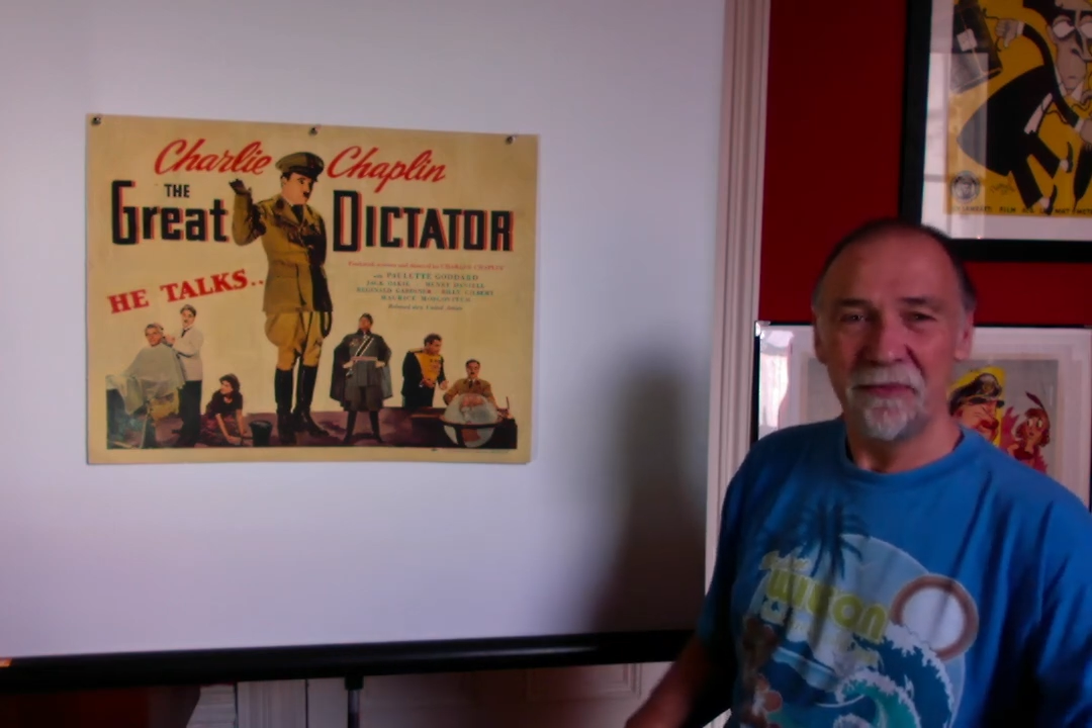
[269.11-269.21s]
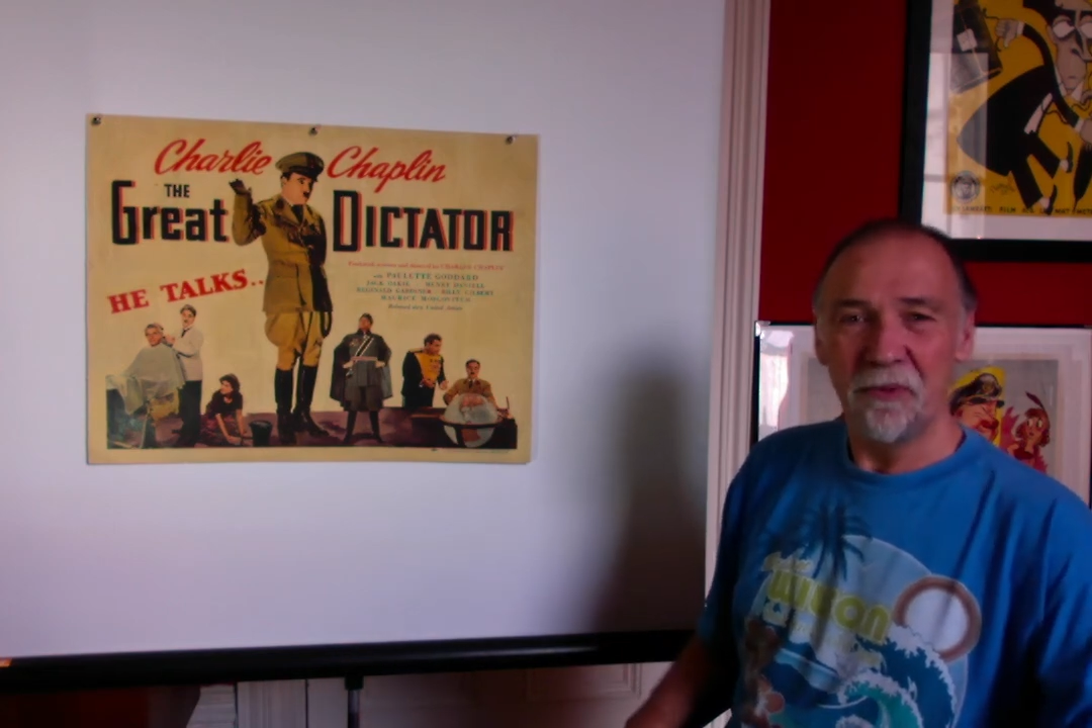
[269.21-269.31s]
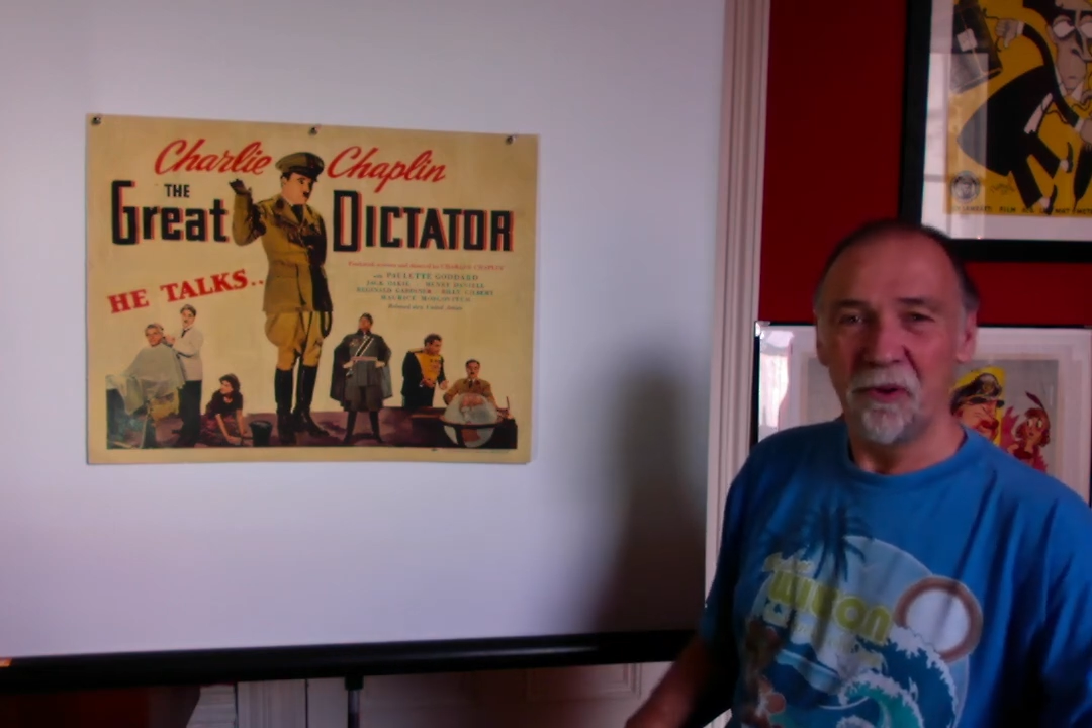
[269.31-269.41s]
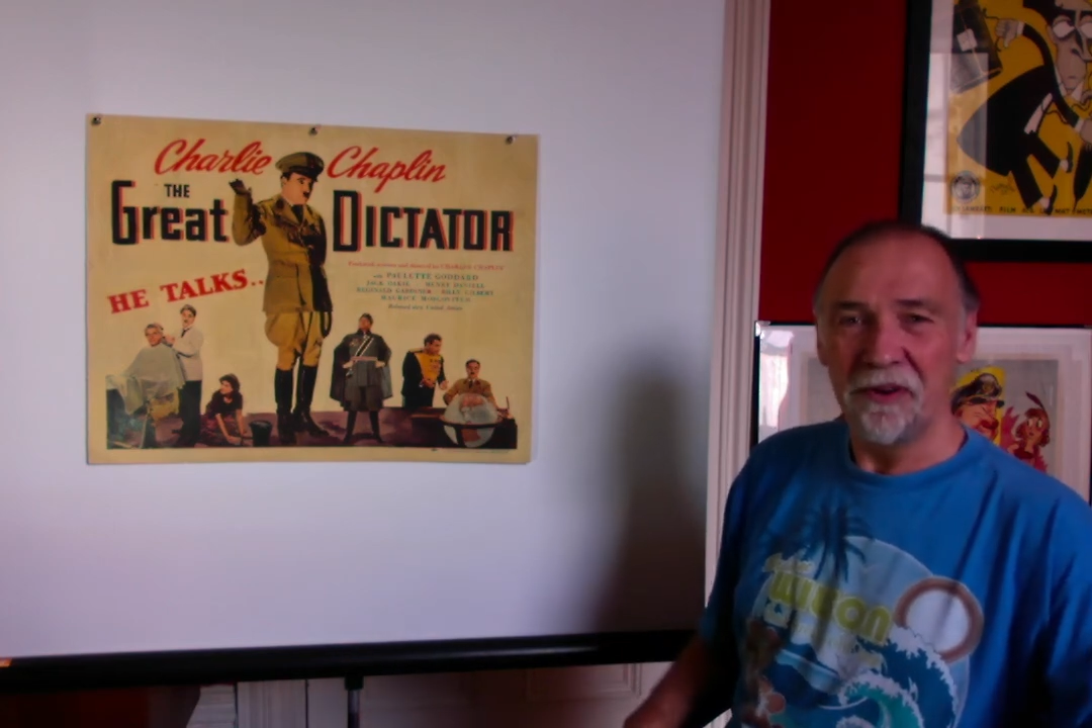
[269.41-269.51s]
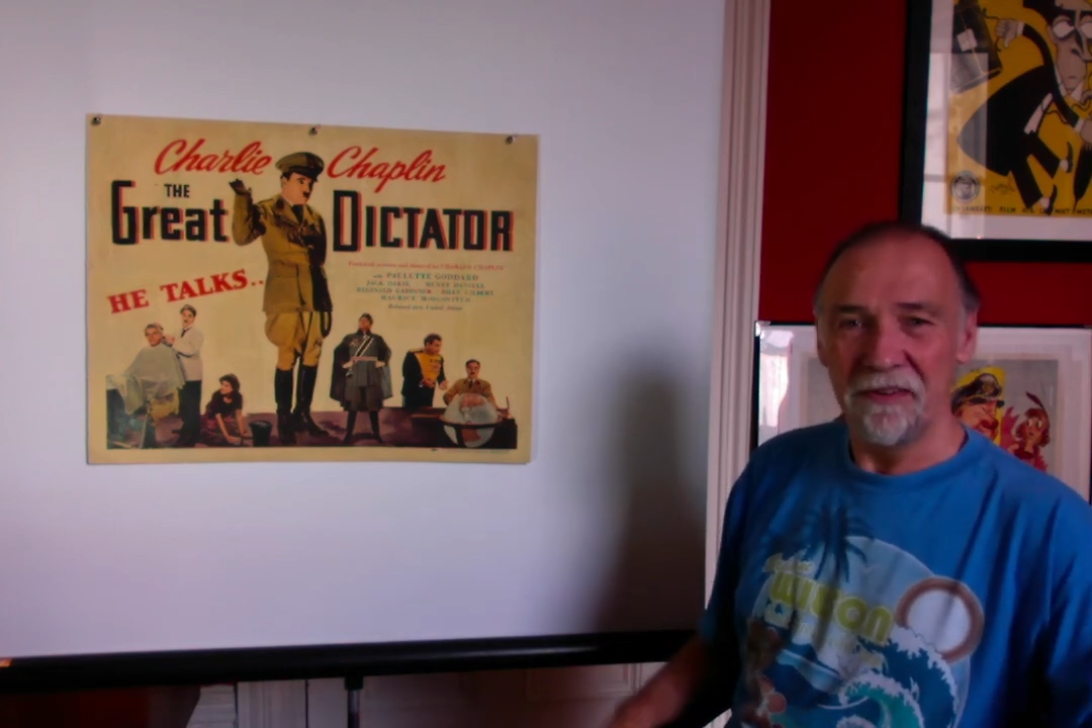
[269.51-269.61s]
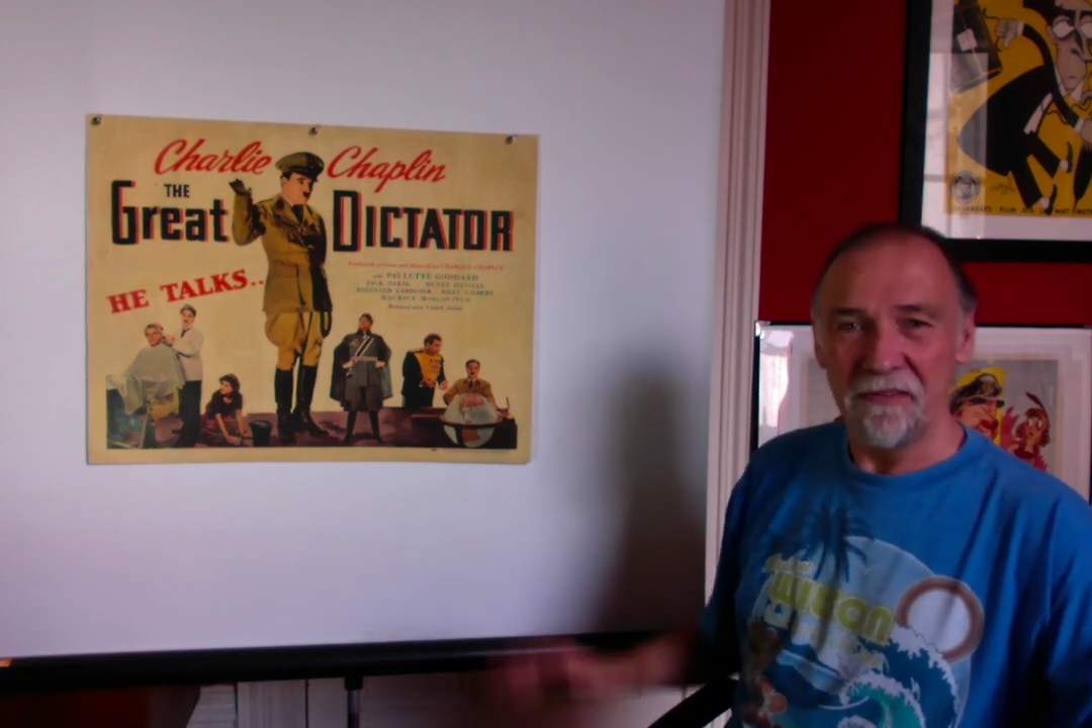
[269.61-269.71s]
point